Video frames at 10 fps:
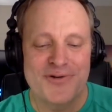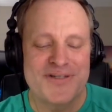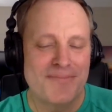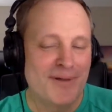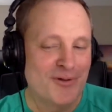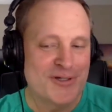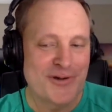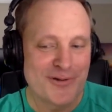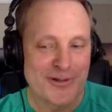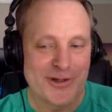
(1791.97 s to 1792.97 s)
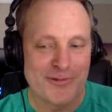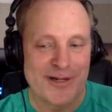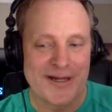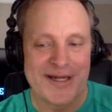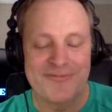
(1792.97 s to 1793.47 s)
basically he's a military
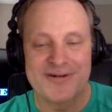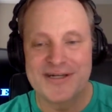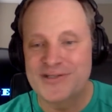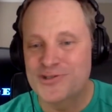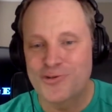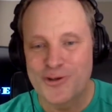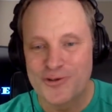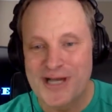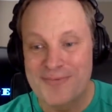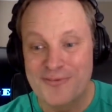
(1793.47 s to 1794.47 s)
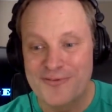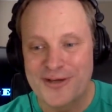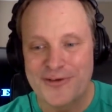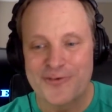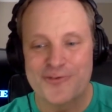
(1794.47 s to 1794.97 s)
leader, right? Kind of a dictatorial
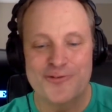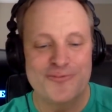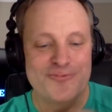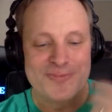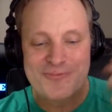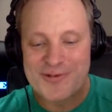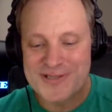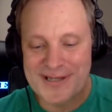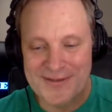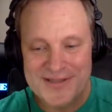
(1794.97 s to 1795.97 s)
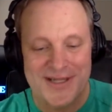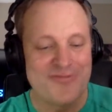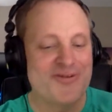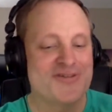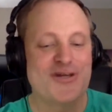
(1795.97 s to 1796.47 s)
type of figure who was
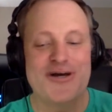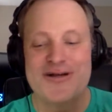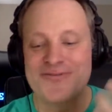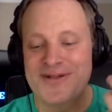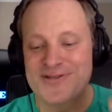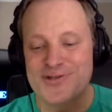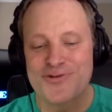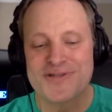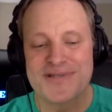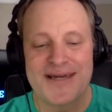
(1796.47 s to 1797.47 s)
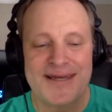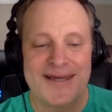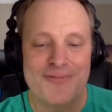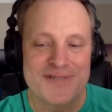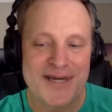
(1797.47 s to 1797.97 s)
like, let's get this done, let's do
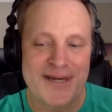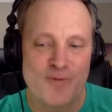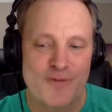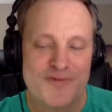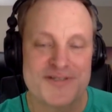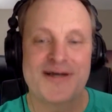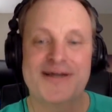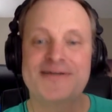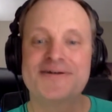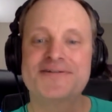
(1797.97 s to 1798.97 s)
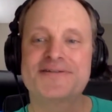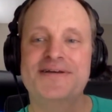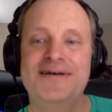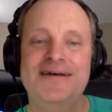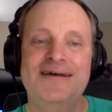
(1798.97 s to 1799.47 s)
this. Enki was kind of more of a
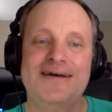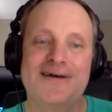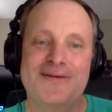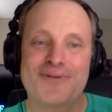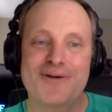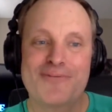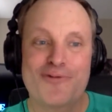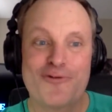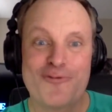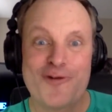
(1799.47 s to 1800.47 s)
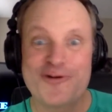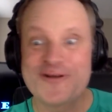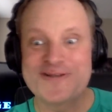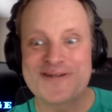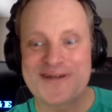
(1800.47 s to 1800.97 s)
scientist, probably
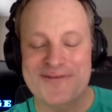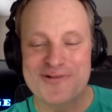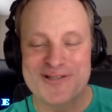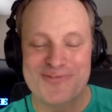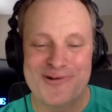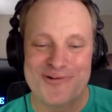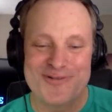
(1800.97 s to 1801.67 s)
more artistic, I would